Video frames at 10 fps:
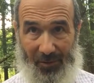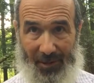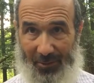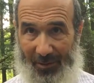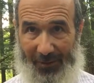and
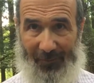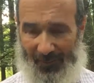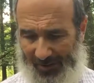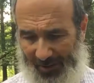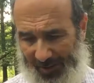you don't have to
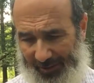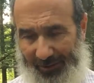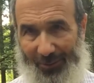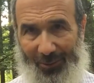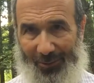be a
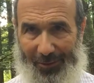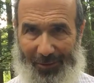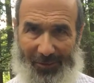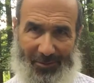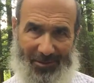doctor or a
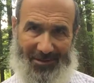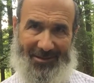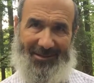therapist,